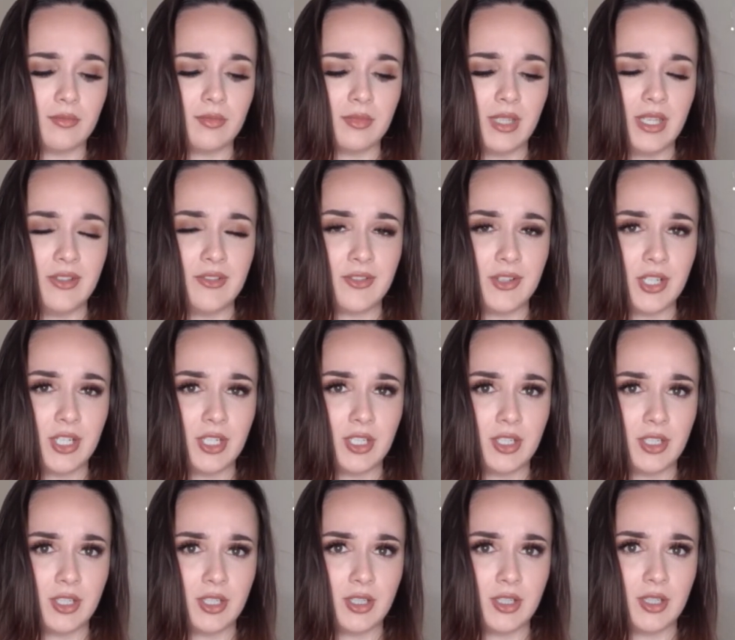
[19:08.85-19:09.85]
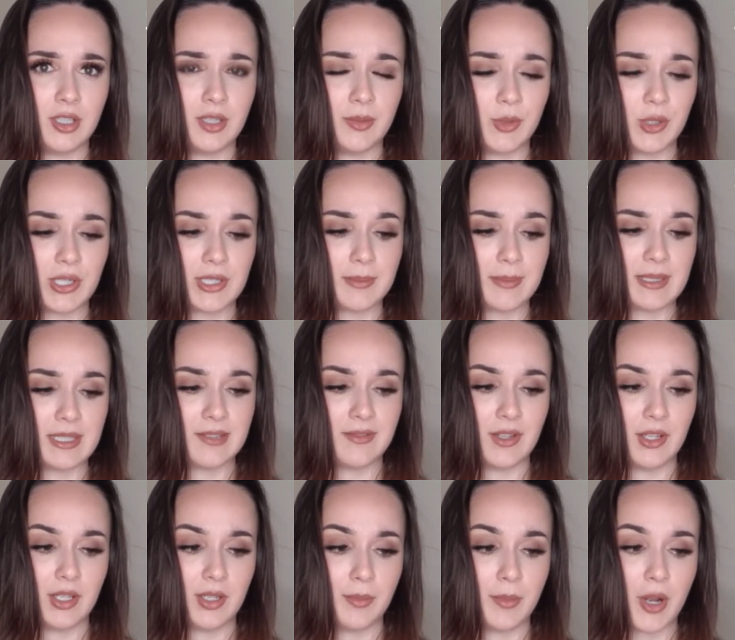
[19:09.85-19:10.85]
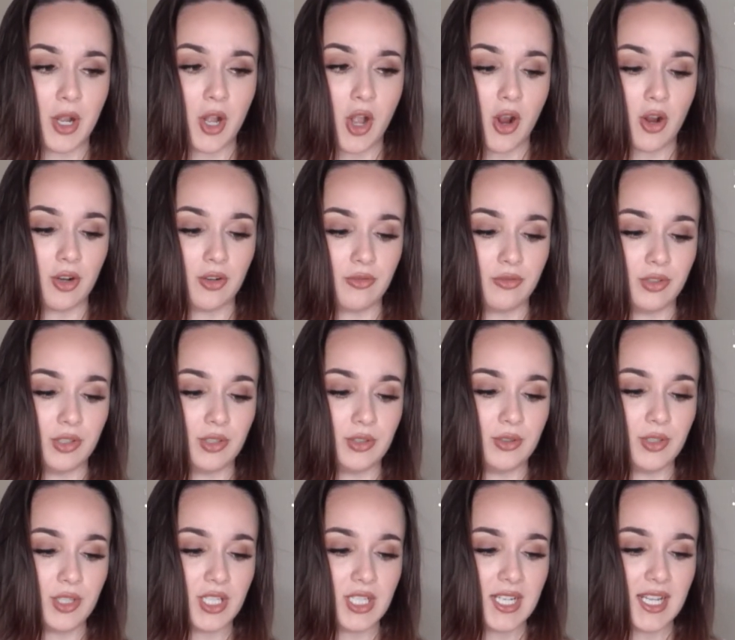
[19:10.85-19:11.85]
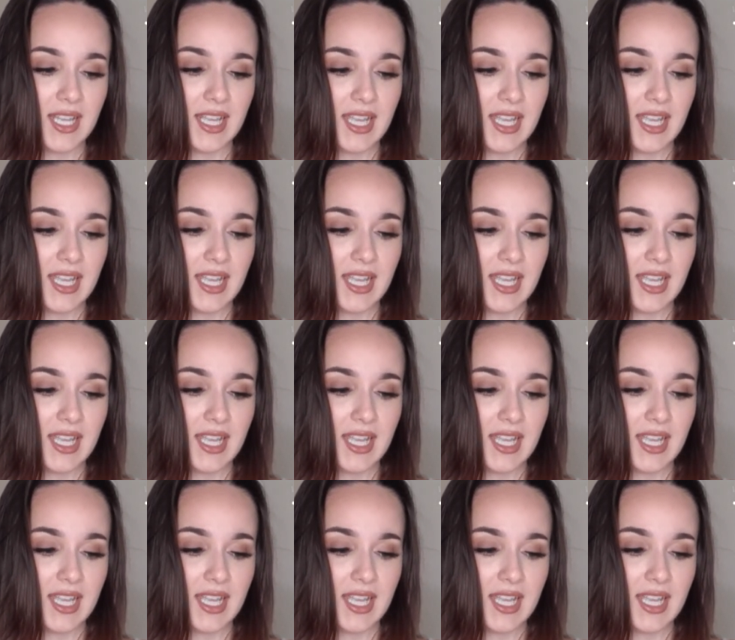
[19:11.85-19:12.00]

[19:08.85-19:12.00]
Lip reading: Even more expensive than the Baccarat Rouge.